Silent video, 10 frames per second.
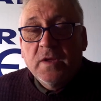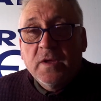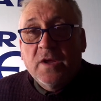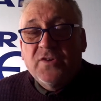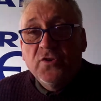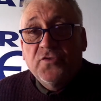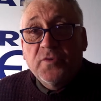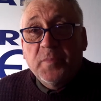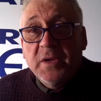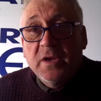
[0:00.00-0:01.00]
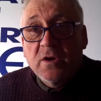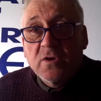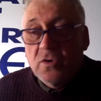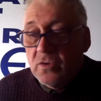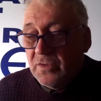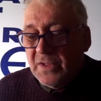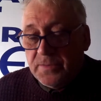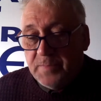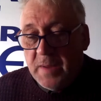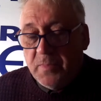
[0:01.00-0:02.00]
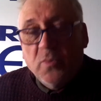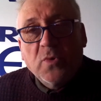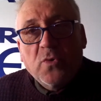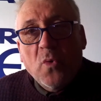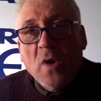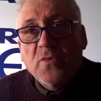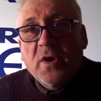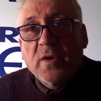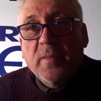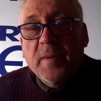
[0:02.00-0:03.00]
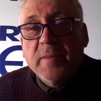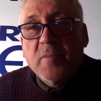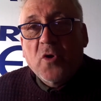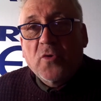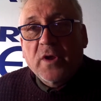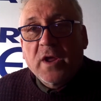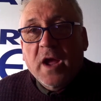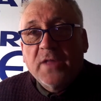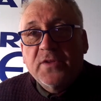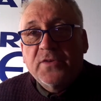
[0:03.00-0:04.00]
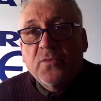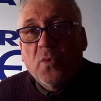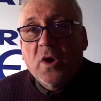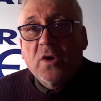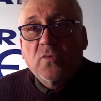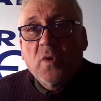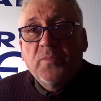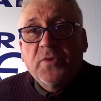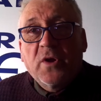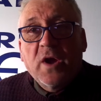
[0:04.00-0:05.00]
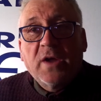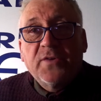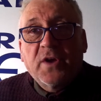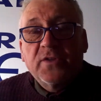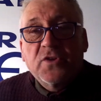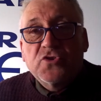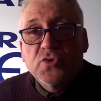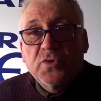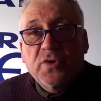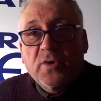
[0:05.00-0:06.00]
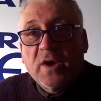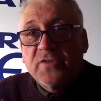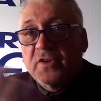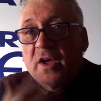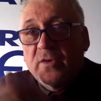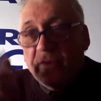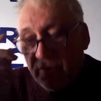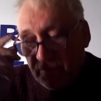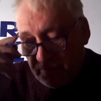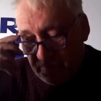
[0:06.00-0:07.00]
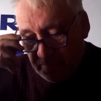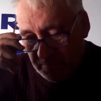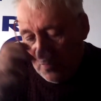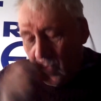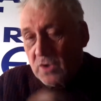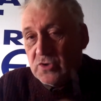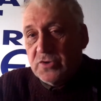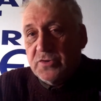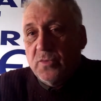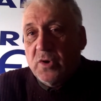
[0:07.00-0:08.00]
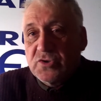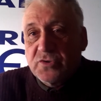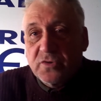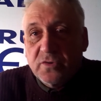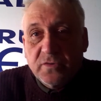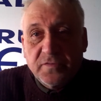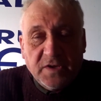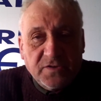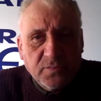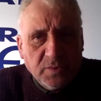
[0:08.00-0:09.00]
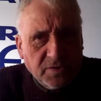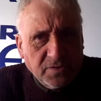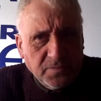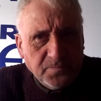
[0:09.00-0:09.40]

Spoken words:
It used to be long ago that people would go out on a May morning and that rub their hand on the dew of the grass and wash their face with it.